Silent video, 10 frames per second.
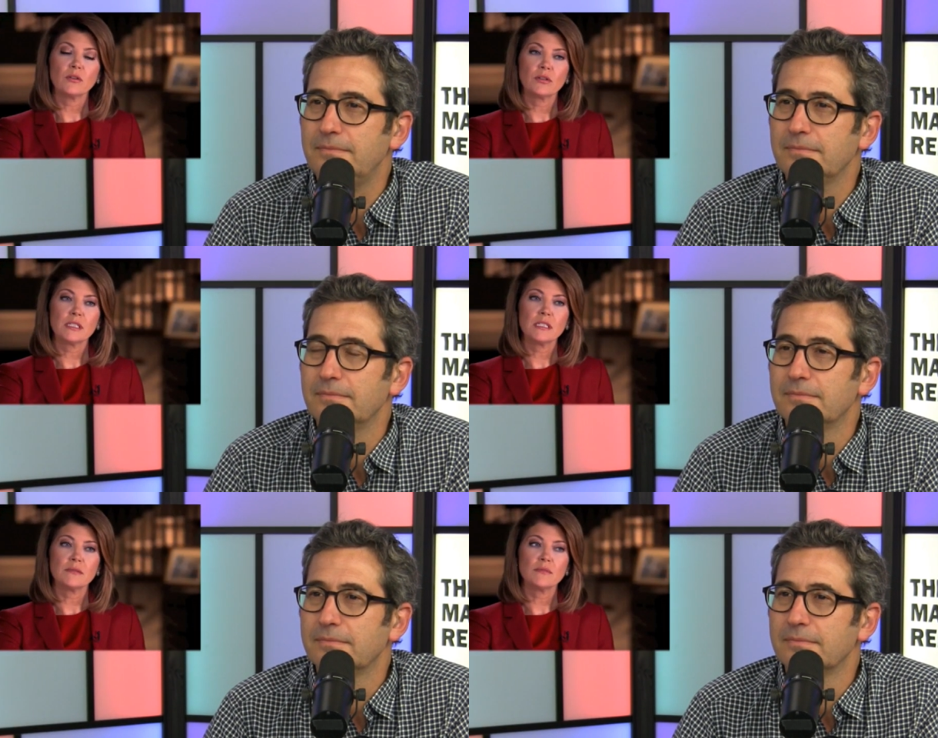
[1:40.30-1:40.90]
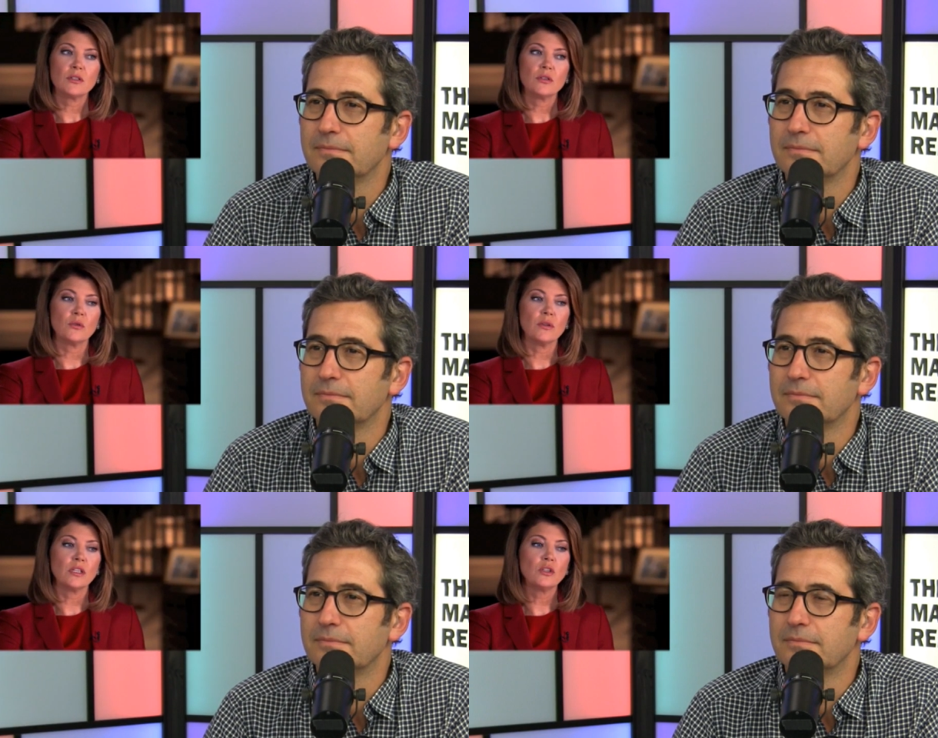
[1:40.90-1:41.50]
Speaker 1: the criticisms, too,
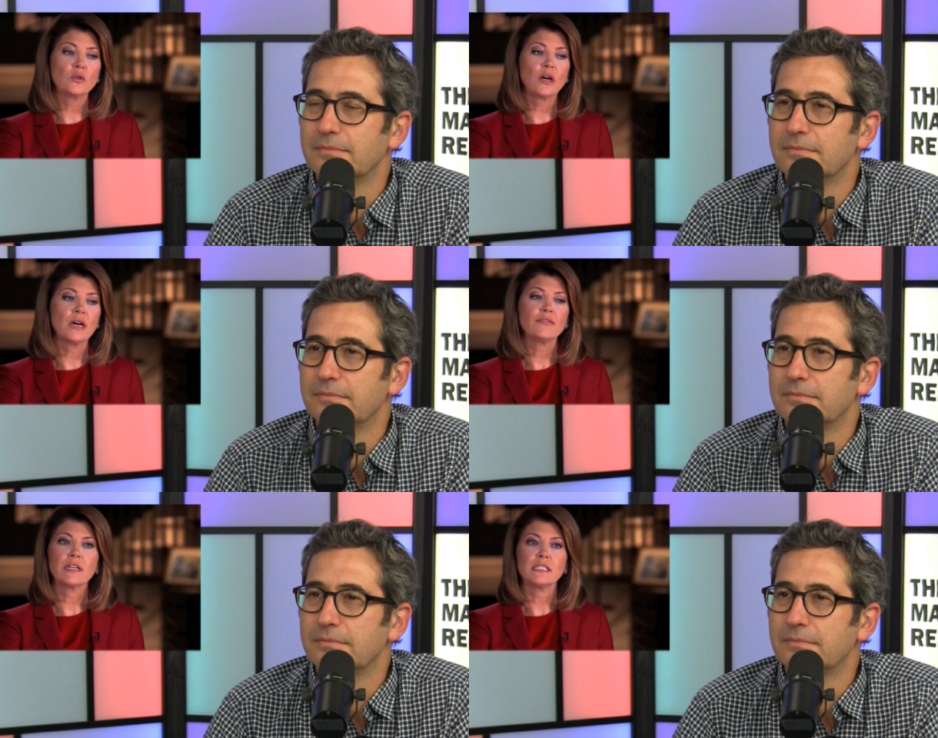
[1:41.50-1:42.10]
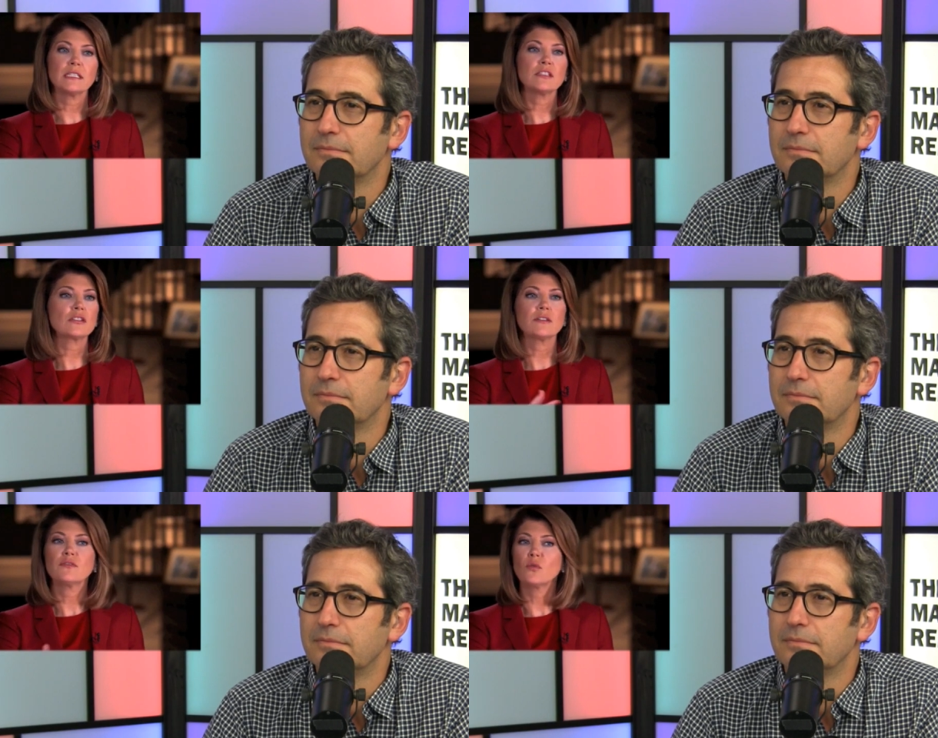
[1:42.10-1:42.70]
that you're offering
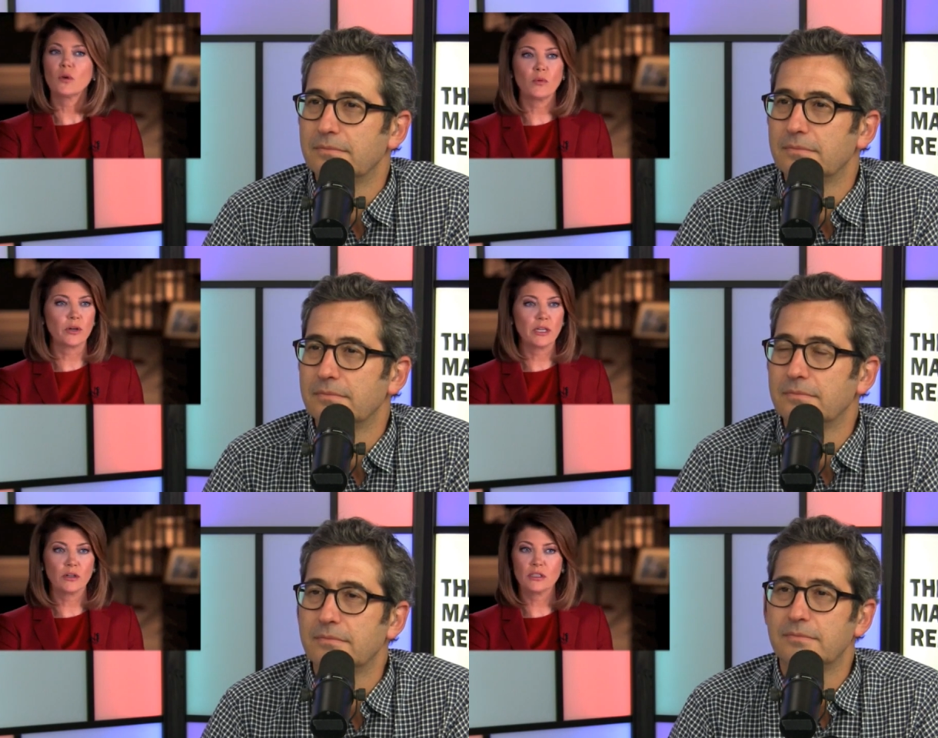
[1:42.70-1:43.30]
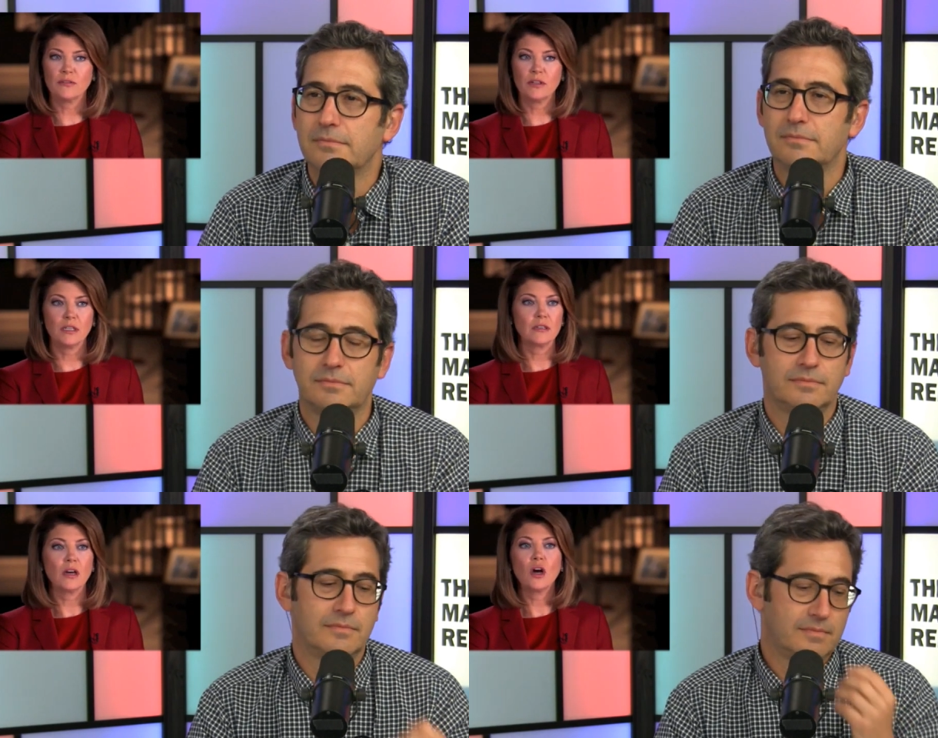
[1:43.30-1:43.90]
essentially four more years of a
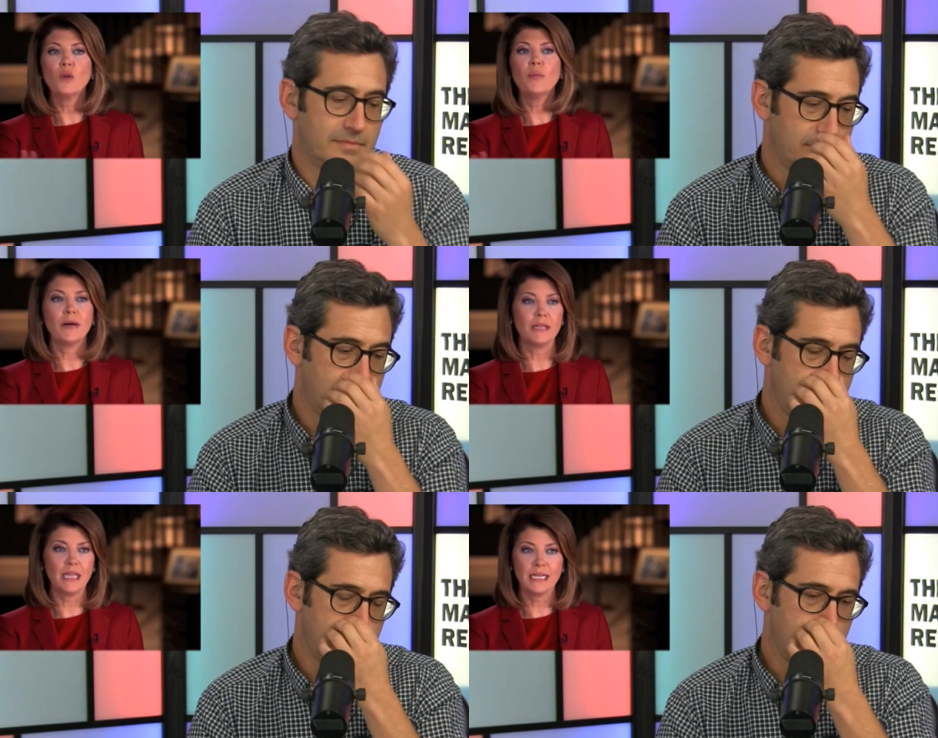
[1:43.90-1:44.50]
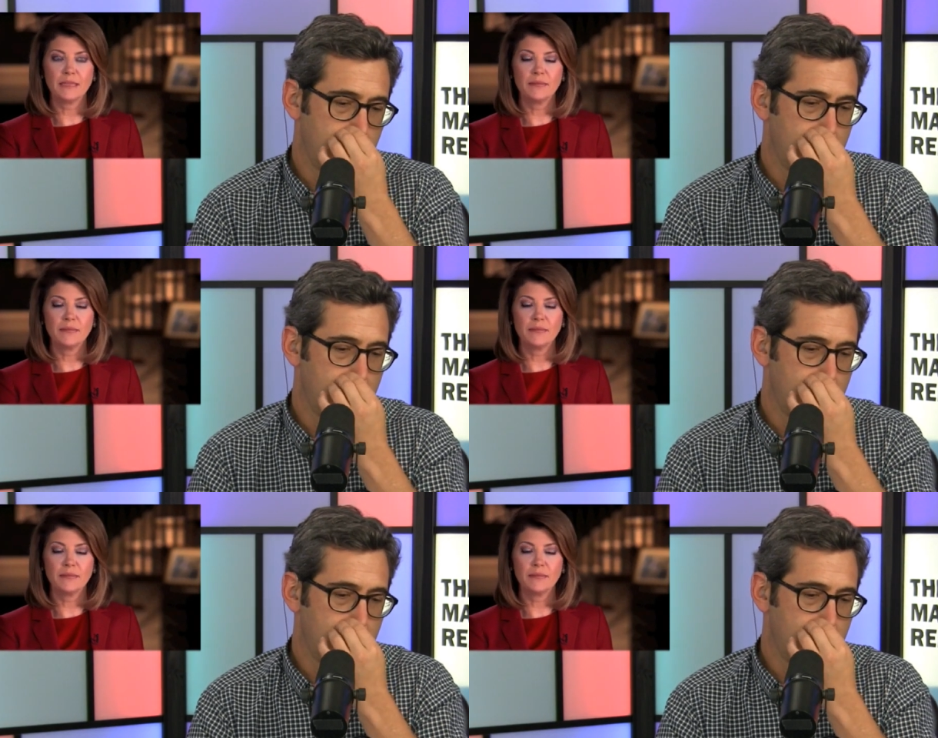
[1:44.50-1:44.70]
Obama-like